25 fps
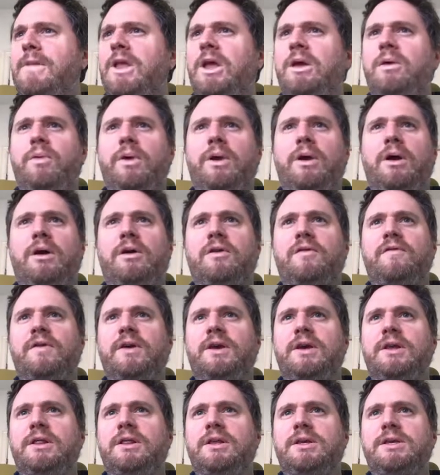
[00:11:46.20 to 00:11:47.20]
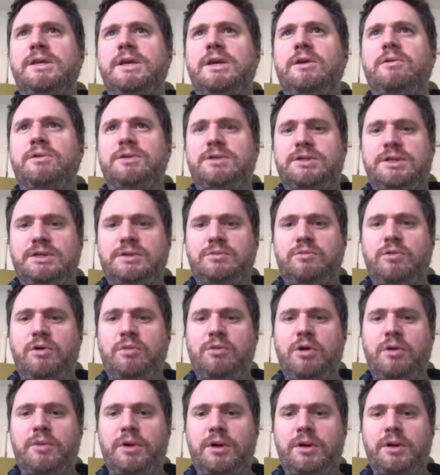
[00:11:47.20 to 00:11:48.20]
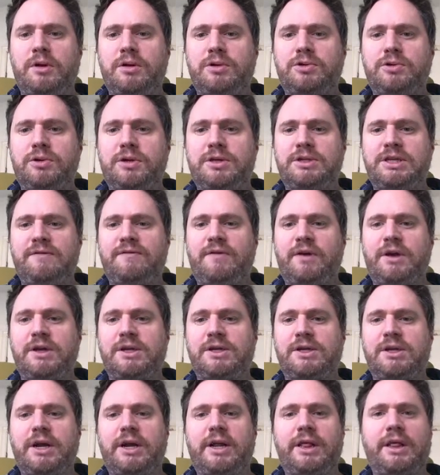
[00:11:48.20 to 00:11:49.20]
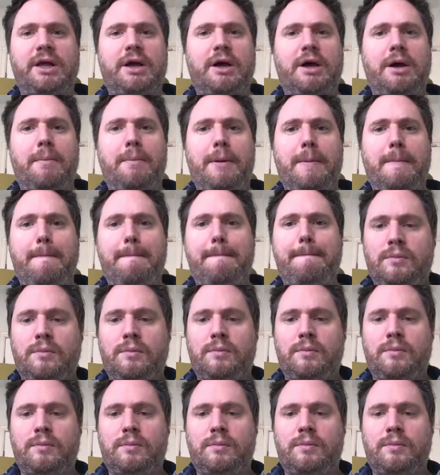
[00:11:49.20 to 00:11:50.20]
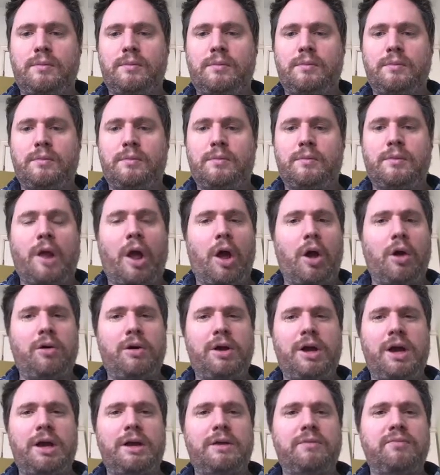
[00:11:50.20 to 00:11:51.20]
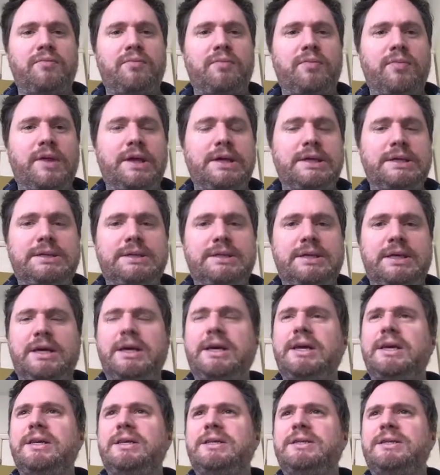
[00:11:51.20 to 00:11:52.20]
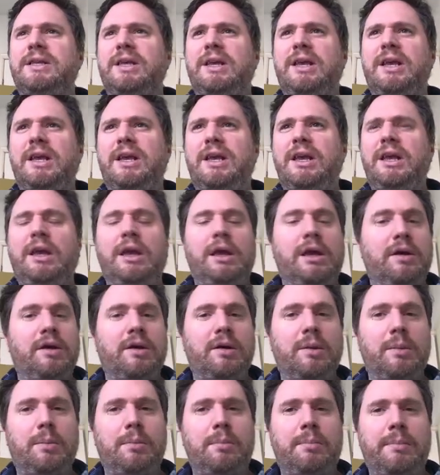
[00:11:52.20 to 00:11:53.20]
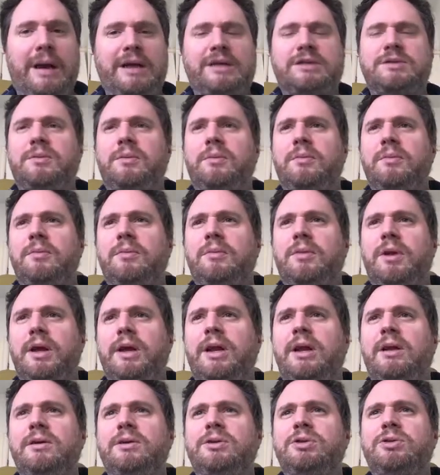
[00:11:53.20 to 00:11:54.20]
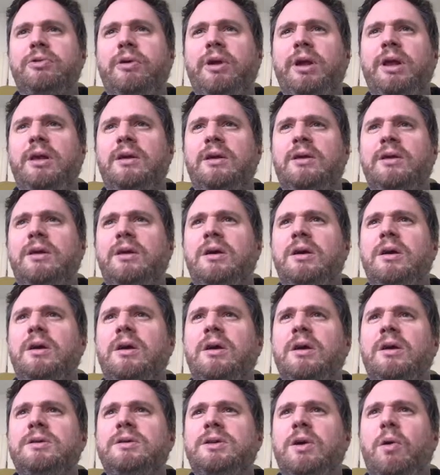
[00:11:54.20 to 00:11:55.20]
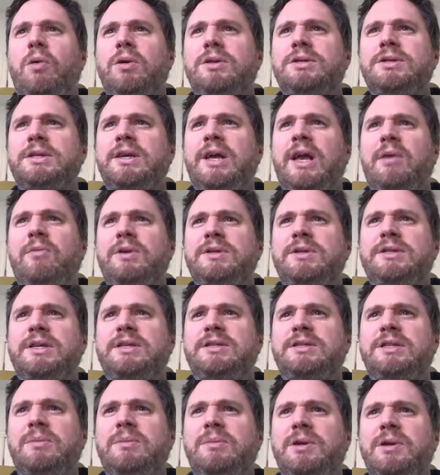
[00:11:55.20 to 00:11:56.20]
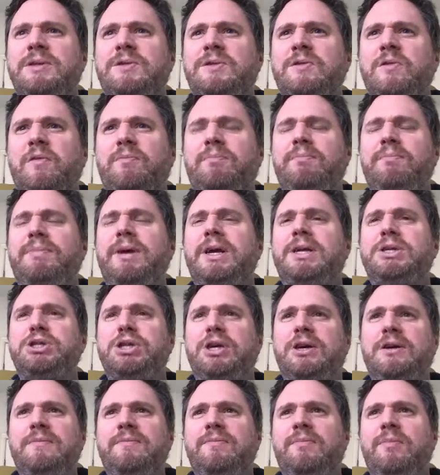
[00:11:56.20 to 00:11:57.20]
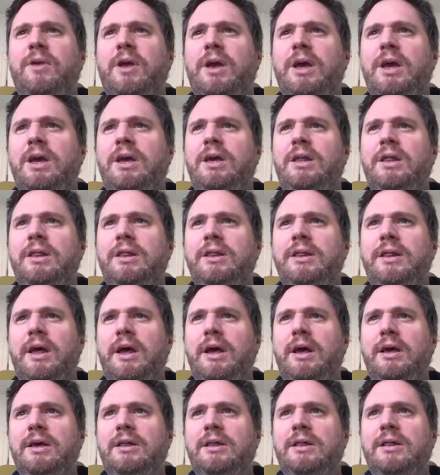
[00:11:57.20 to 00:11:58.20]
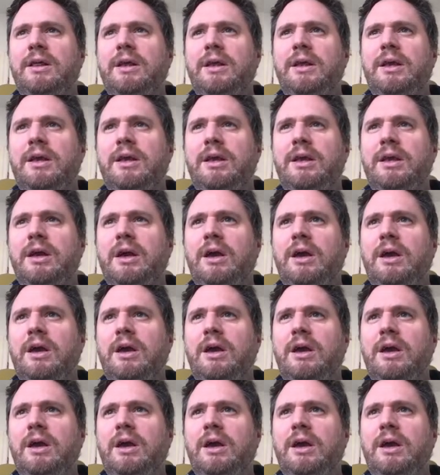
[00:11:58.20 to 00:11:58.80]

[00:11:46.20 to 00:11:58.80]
We can't fit in the sequences. One moment, I'll try and see if I can tidy that up. Okay, this is the maximum likelihood tree. So once again, we see a similar sort of picture in that the